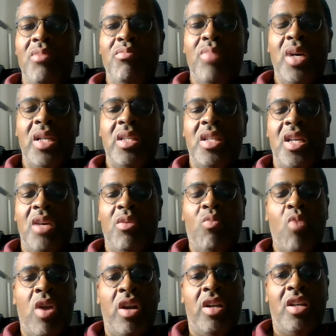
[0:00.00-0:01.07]
but
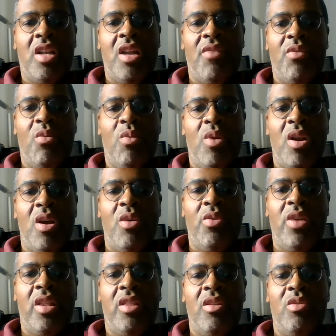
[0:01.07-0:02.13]
wanted to let everyone know
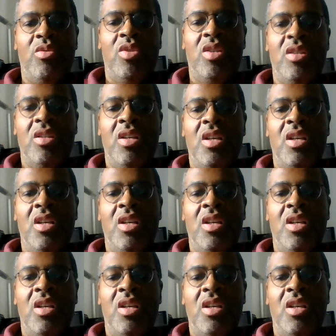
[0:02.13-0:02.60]
that those